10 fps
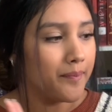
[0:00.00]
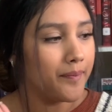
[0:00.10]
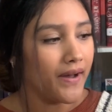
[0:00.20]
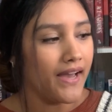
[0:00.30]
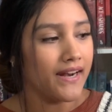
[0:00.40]

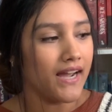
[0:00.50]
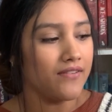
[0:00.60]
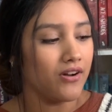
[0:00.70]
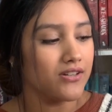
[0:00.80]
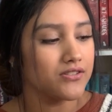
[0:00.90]
but
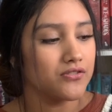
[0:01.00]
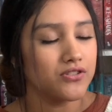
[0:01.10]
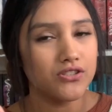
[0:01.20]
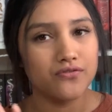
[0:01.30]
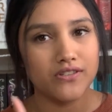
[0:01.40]
I've also
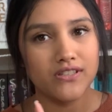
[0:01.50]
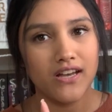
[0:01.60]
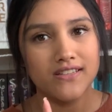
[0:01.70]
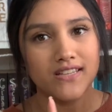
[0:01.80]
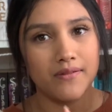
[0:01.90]
just
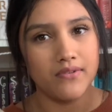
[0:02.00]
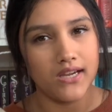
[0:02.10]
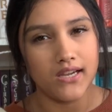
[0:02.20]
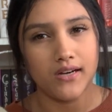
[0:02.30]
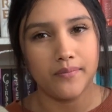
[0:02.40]
realized I'm
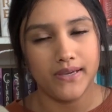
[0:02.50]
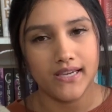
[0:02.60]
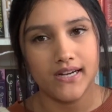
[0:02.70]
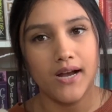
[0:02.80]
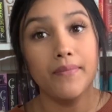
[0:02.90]
not gonna pick
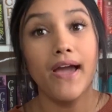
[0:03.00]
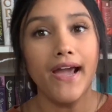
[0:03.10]
it up,